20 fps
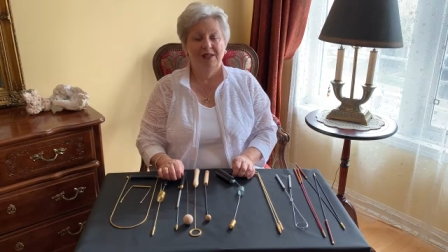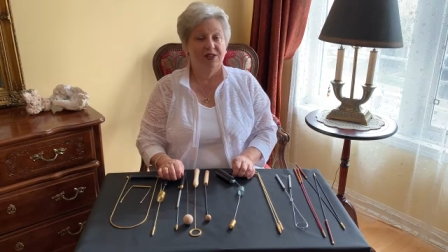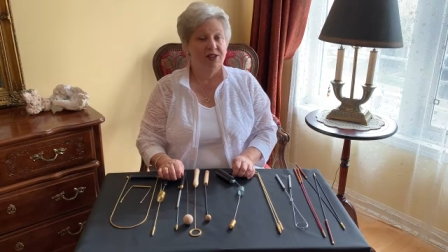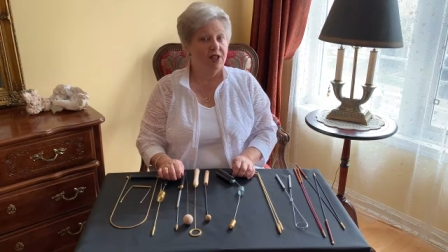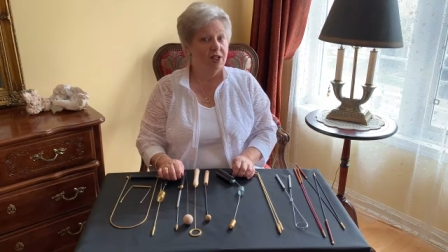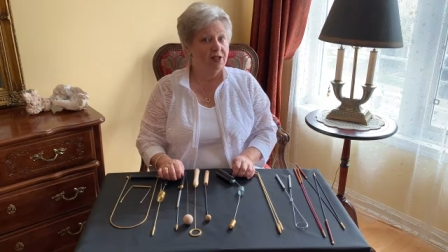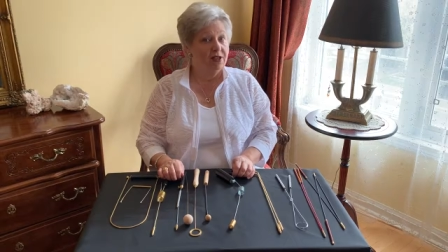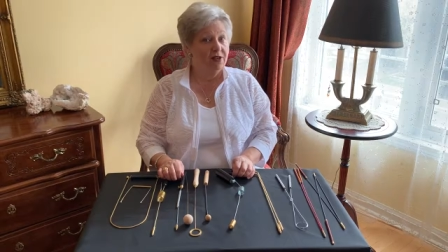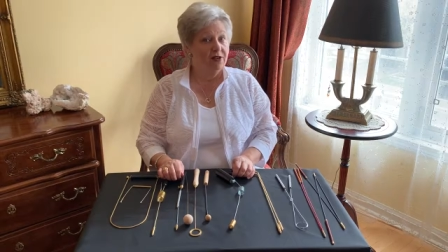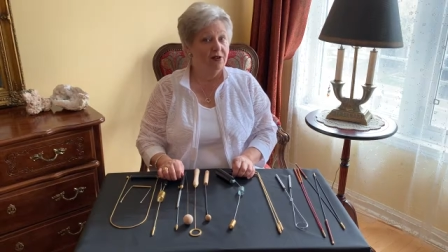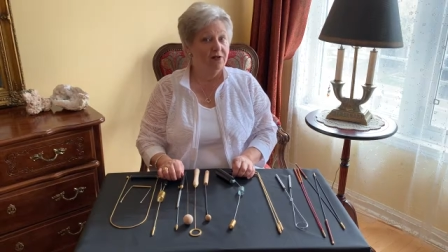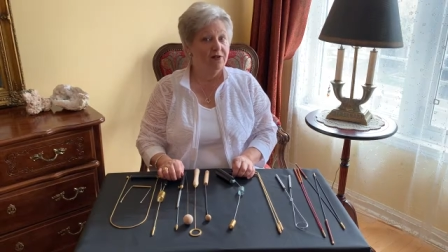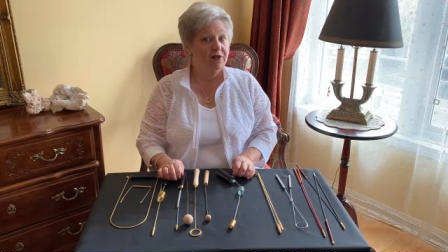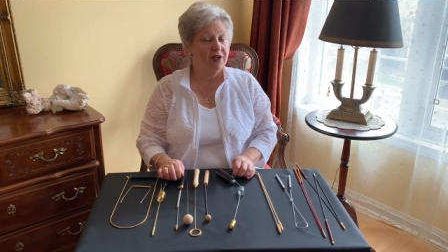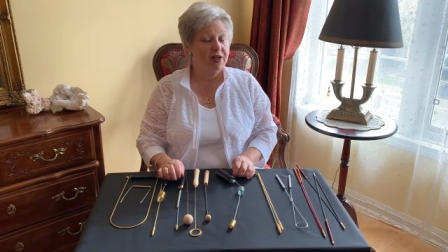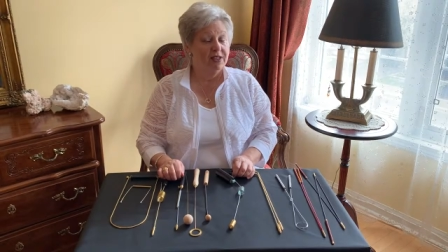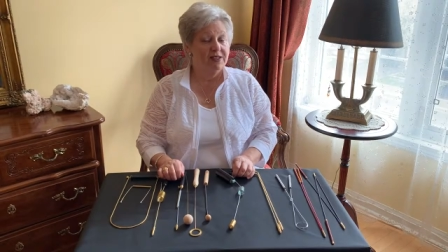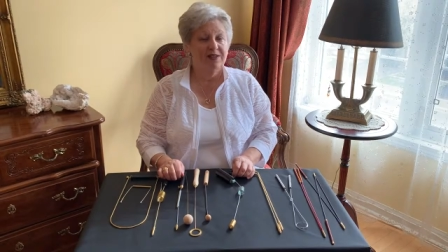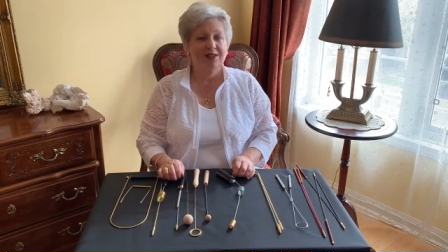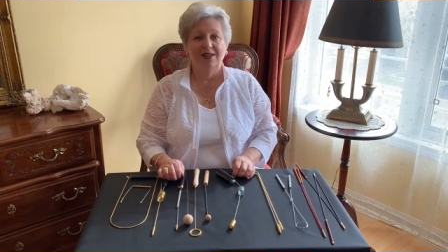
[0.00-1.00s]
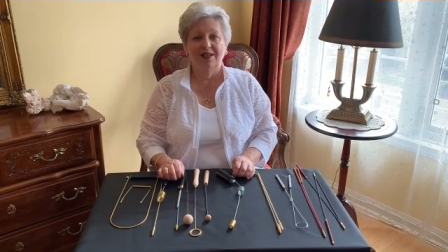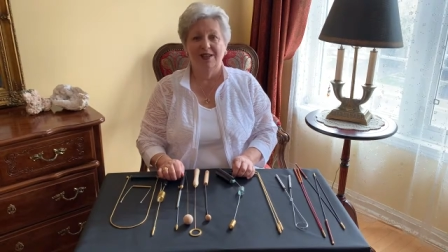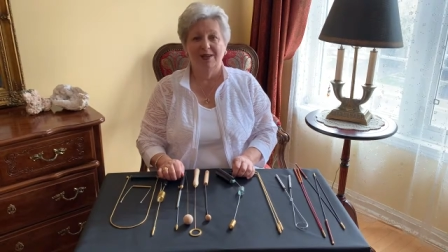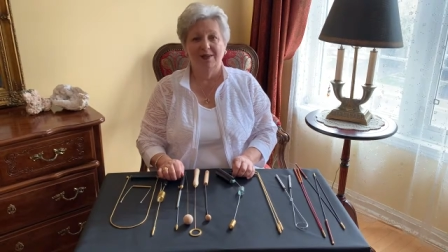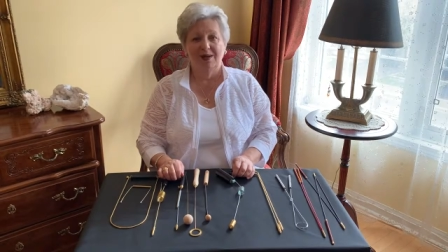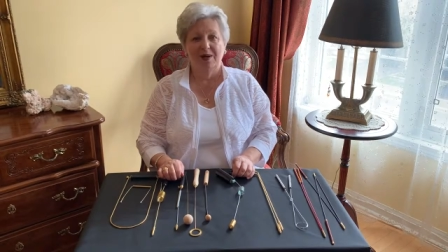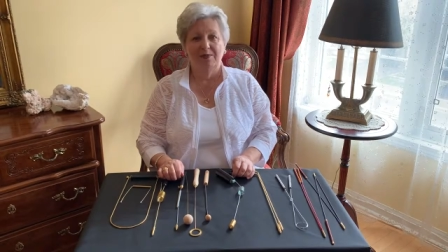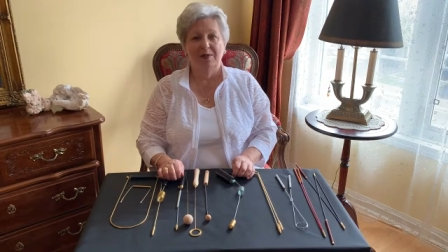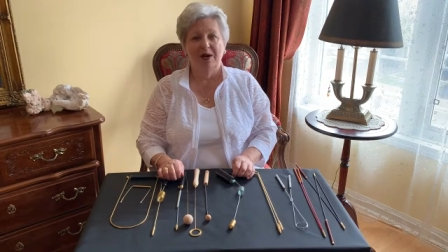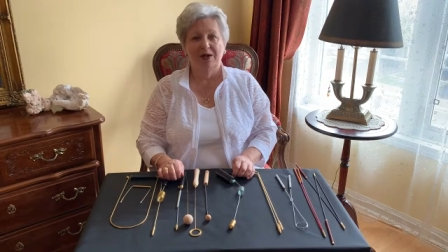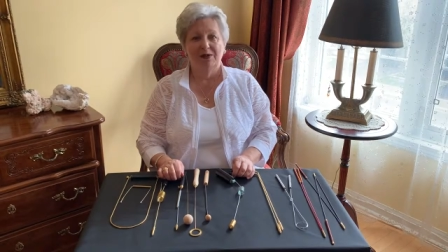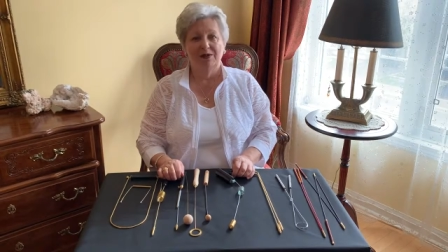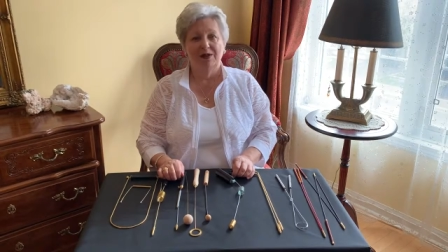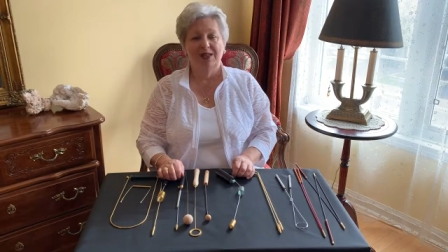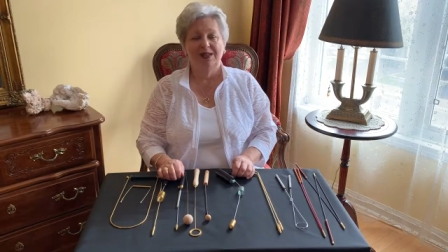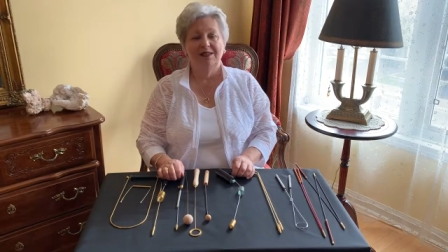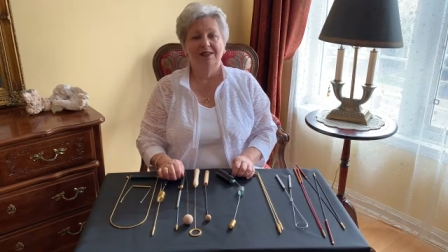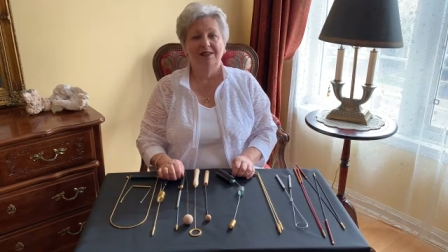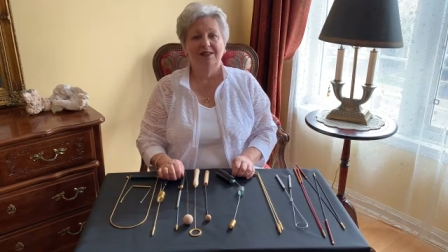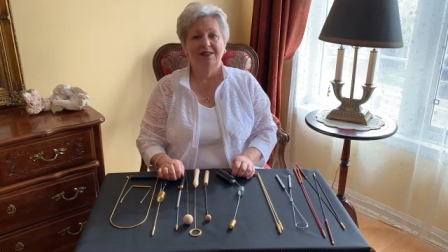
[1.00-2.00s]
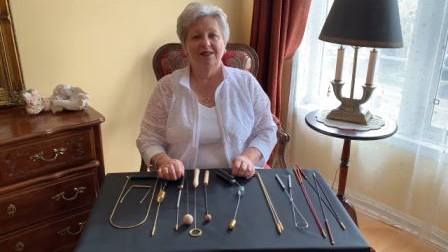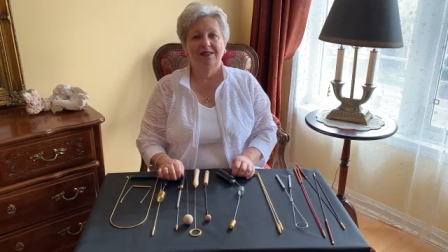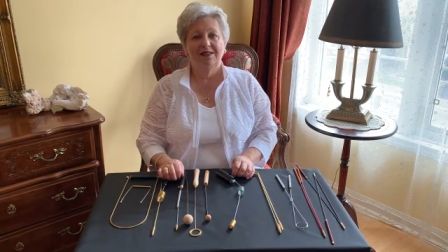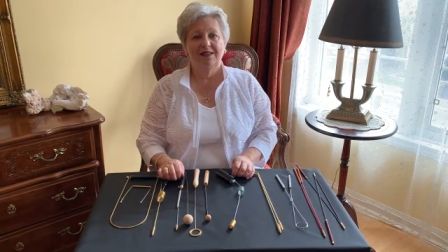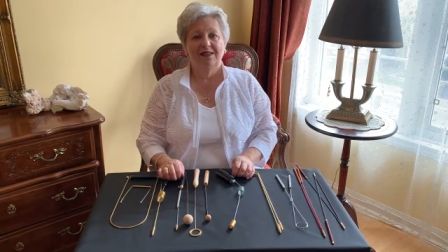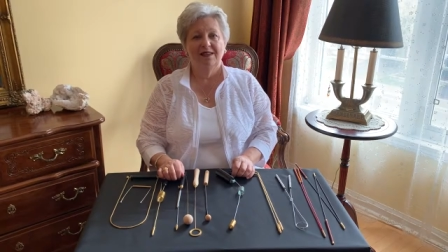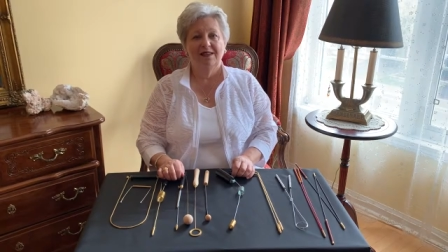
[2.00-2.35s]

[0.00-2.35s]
Tell your friends about us